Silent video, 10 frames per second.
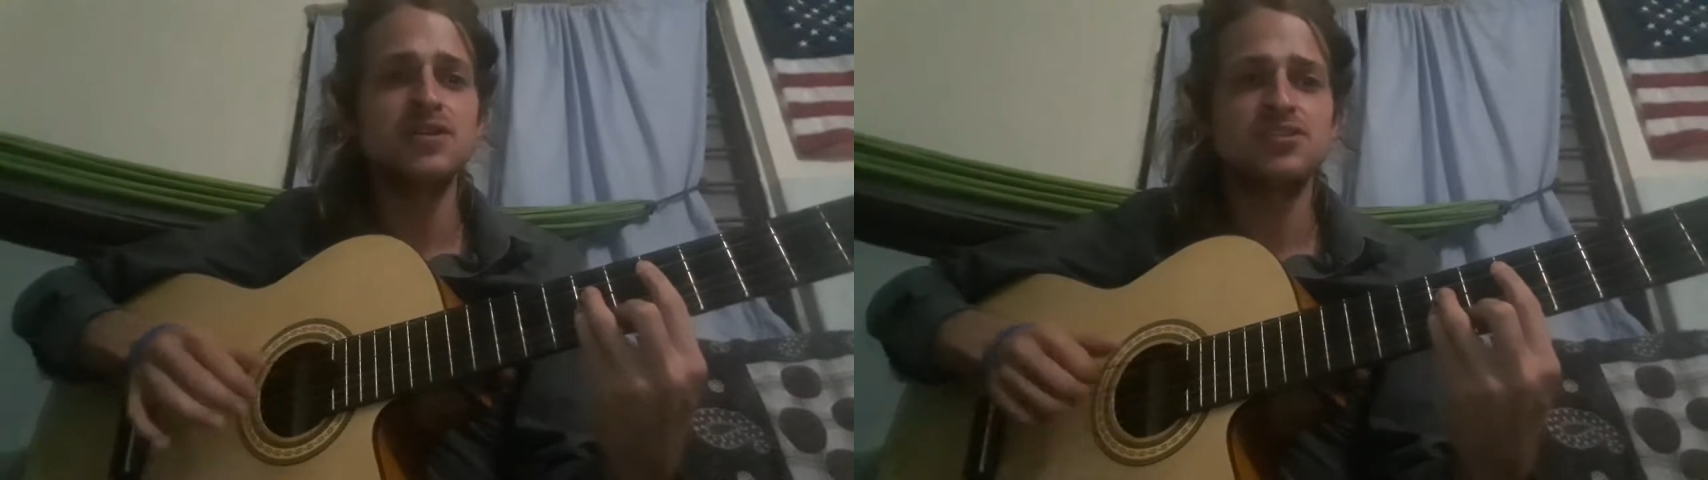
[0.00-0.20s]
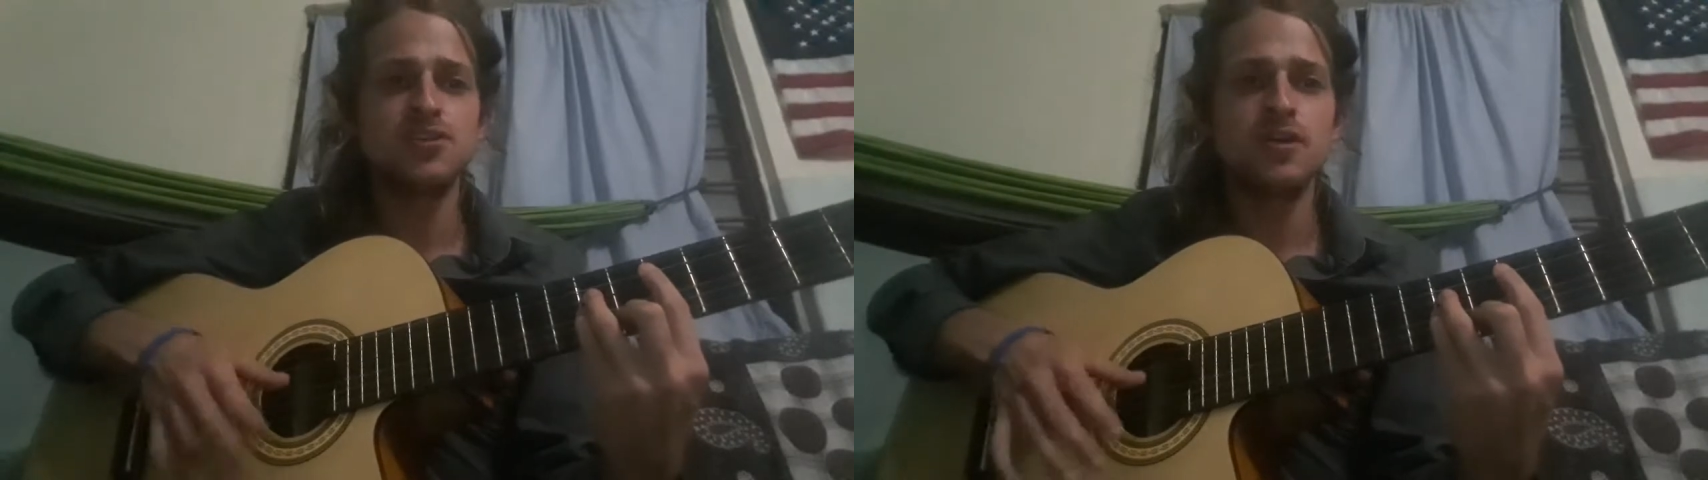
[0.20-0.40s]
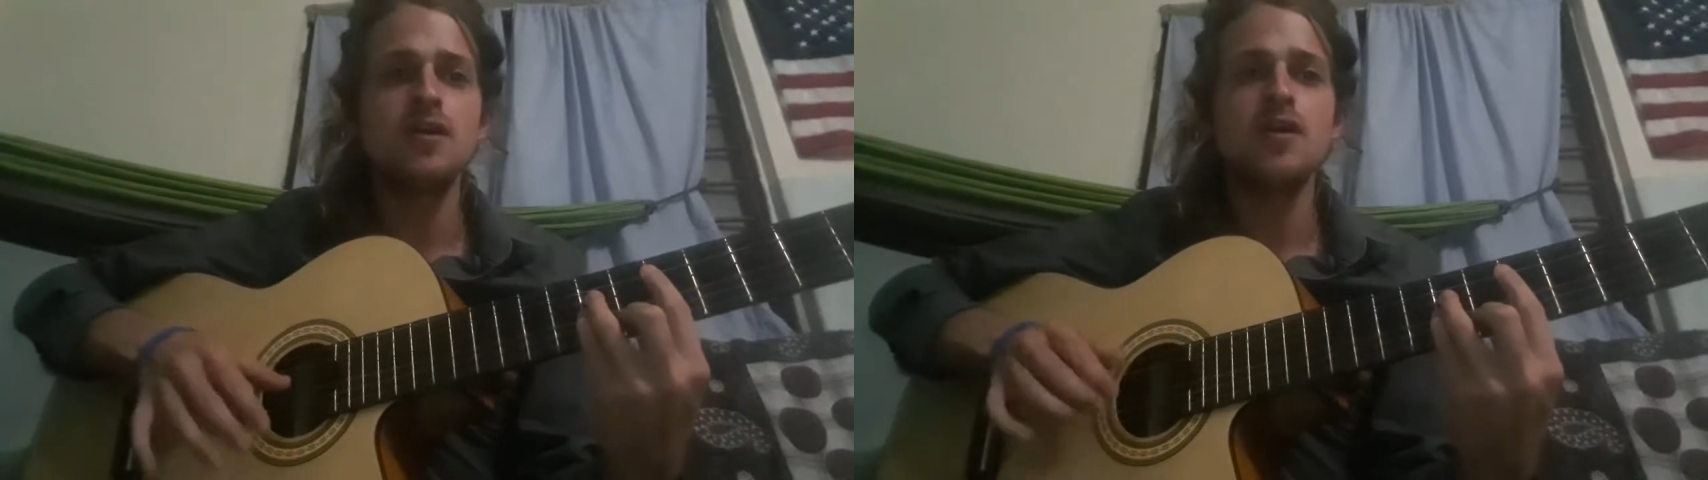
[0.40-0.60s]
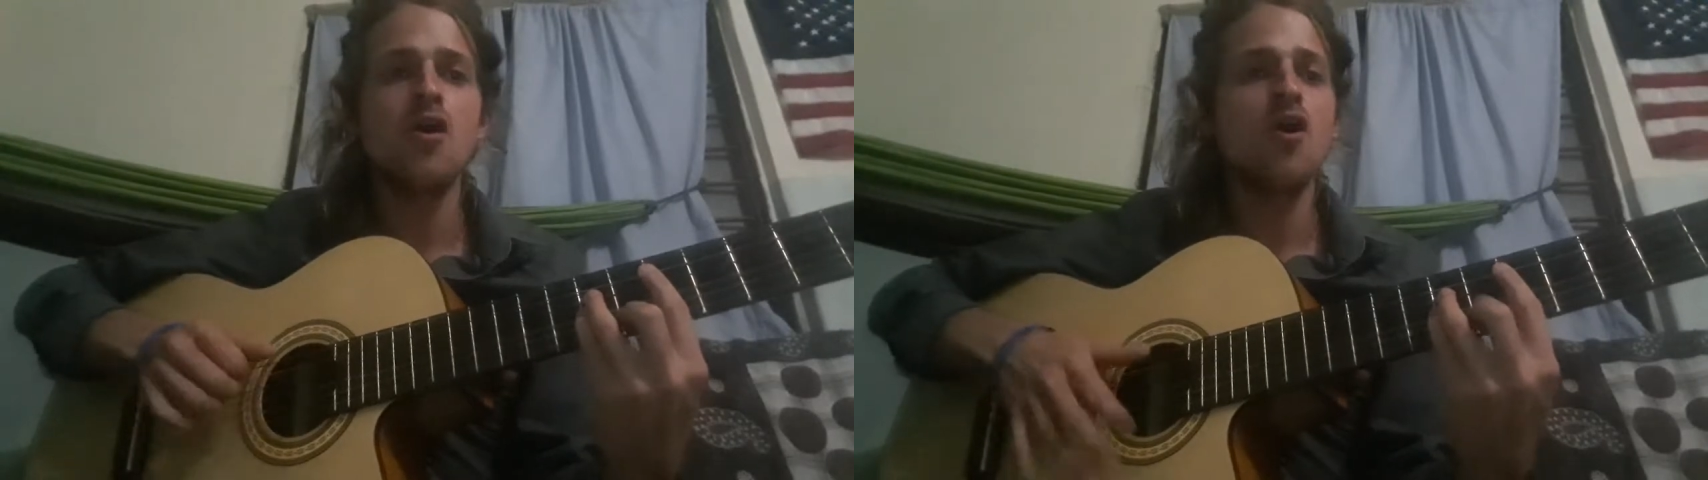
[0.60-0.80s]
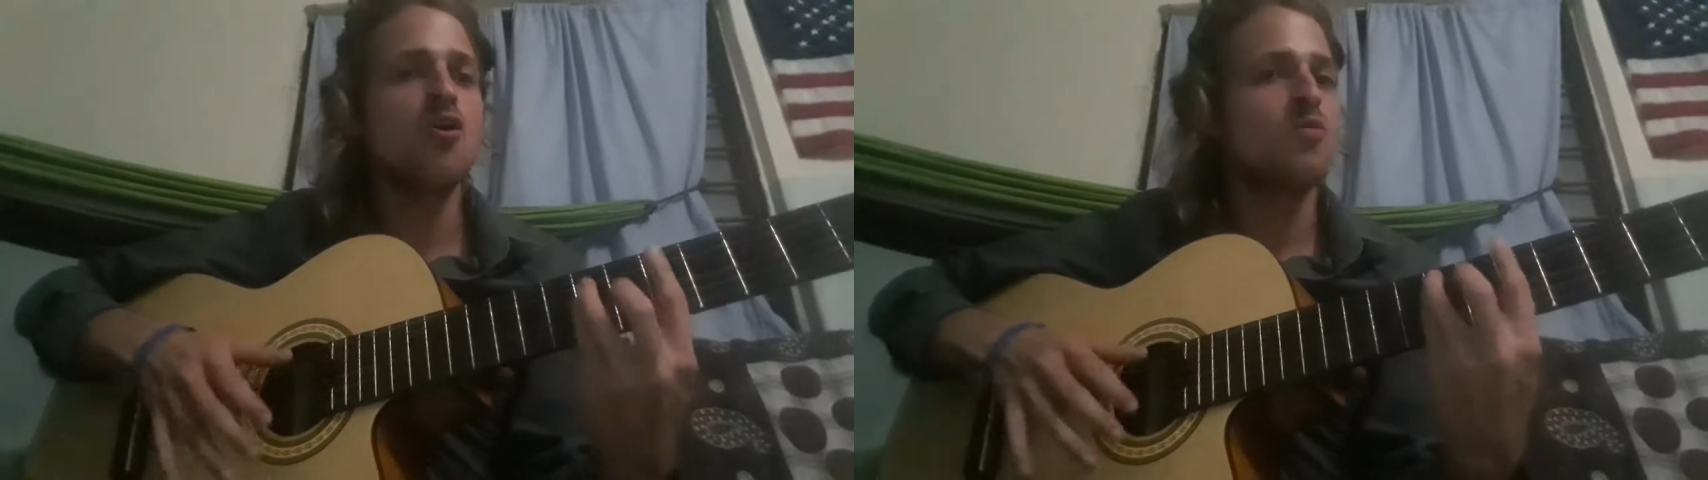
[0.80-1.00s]
Butcher,
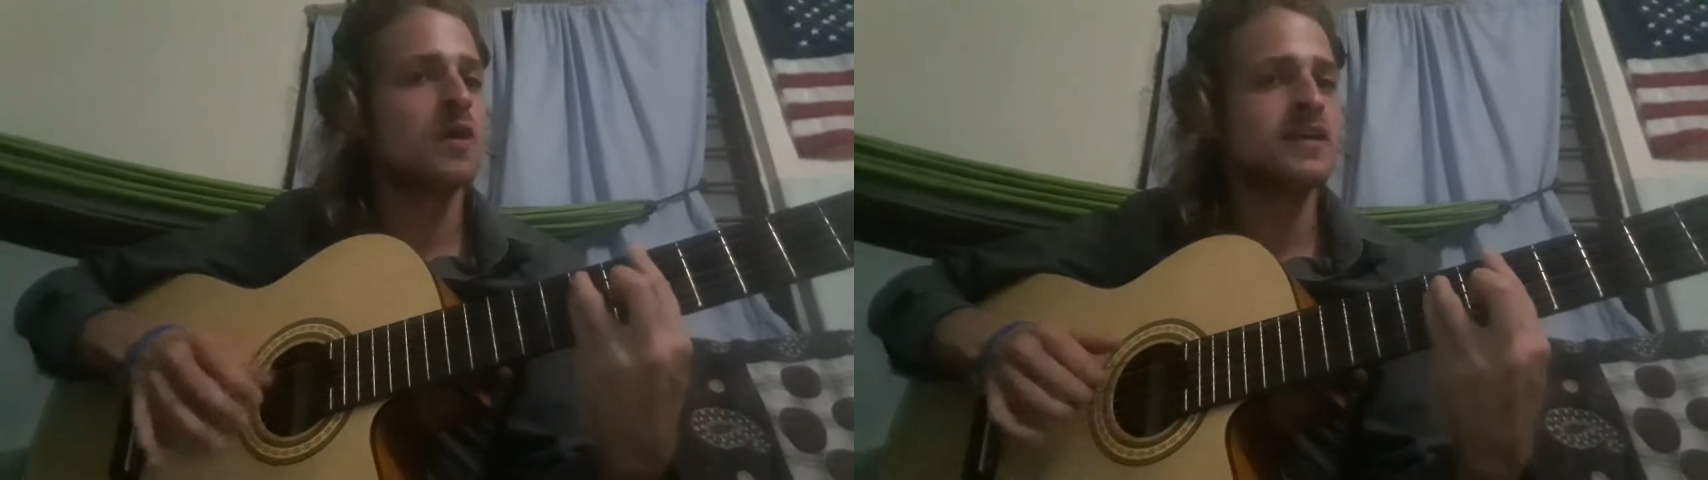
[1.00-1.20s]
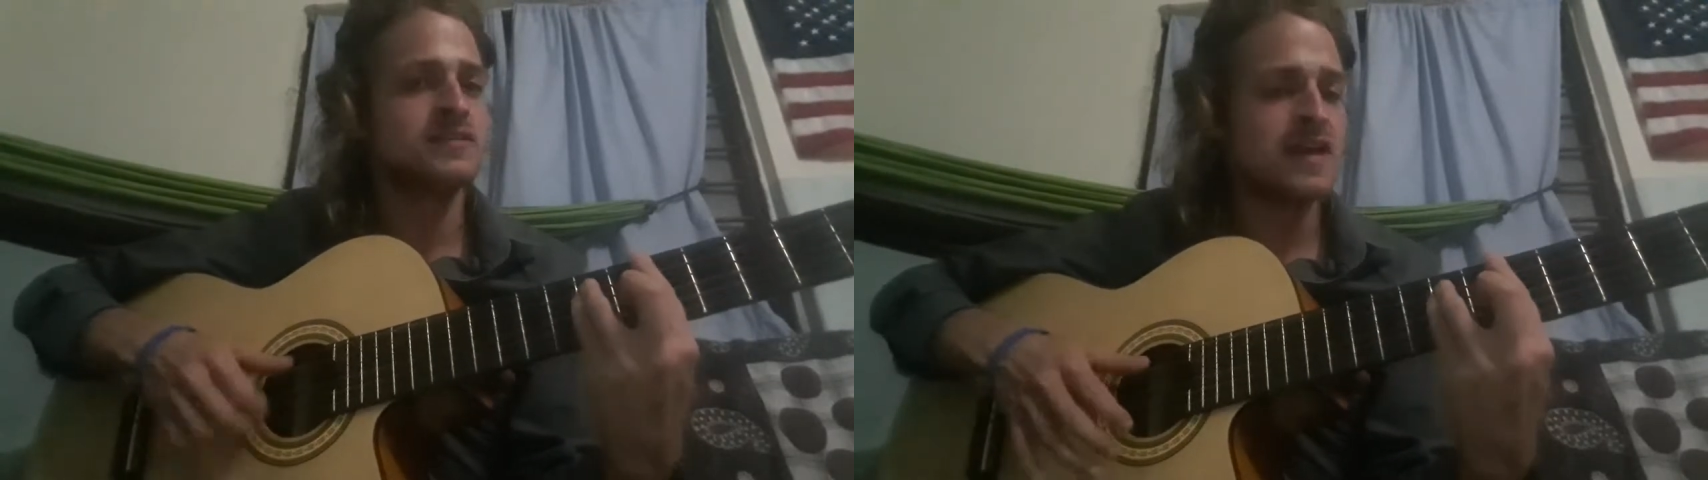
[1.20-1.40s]
oh, where's